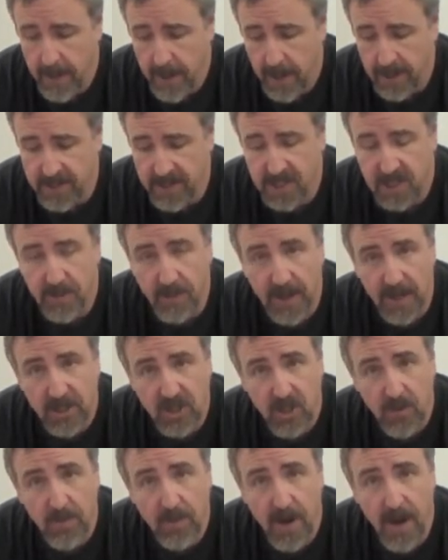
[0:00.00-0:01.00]
It's a
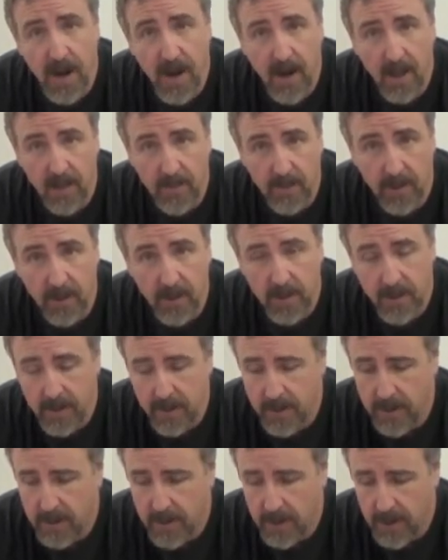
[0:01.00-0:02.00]
special polymer,
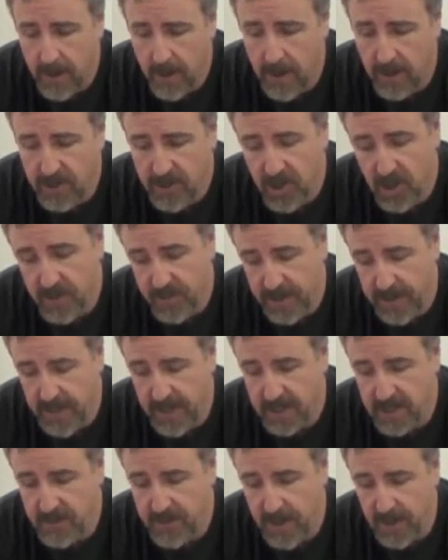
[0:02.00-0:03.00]

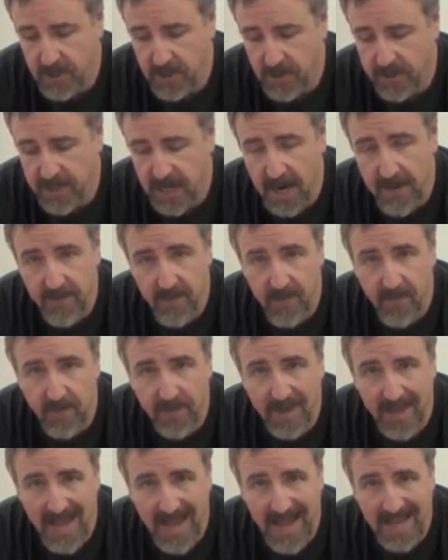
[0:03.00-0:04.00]
a special type of
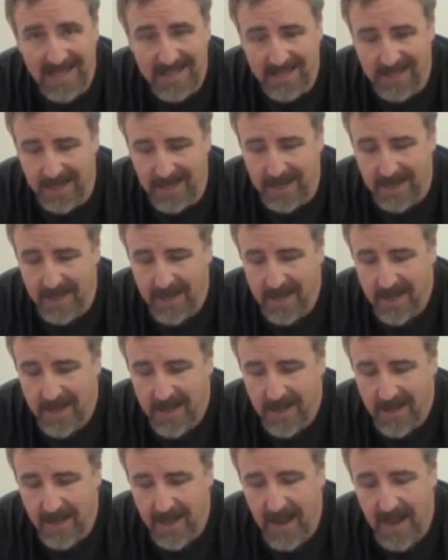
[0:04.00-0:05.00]
plastic
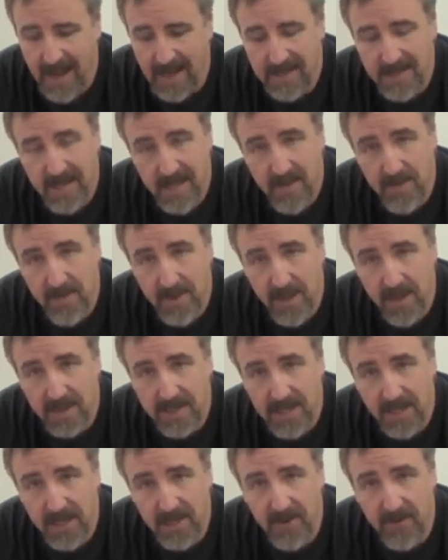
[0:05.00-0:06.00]
that has the
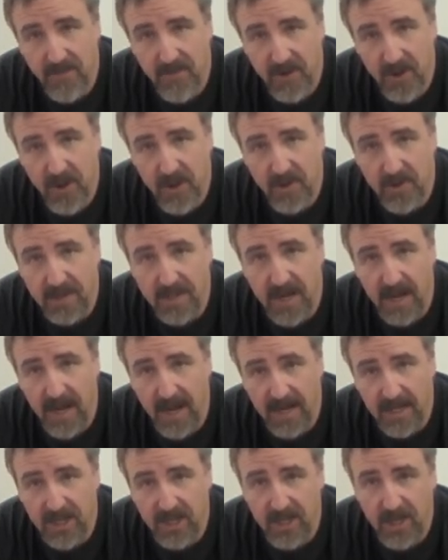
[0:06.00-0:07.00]
ability to diffuse
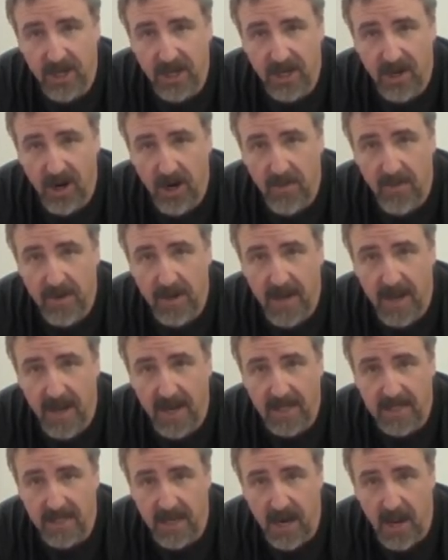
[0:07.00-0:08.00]
oxygen and carbon
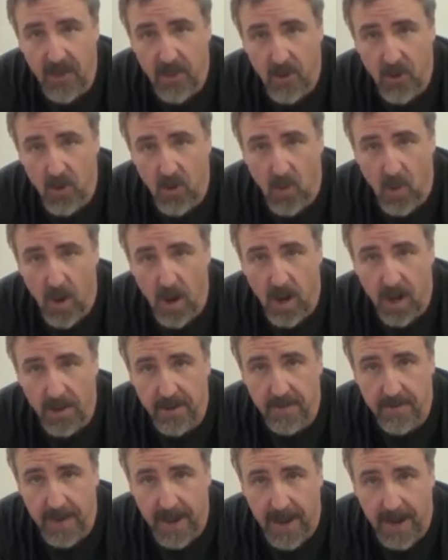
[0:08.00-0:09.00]
dioxide through the wall
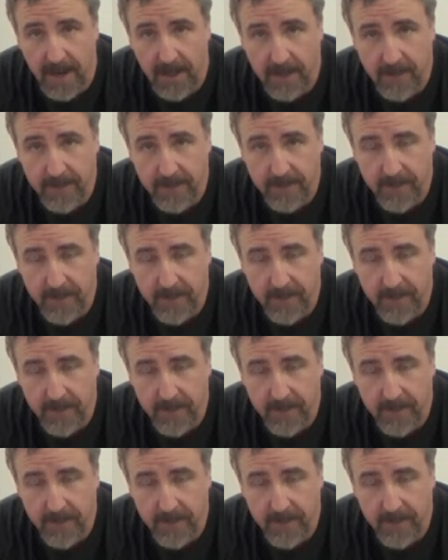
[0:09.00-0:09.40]
of the bag.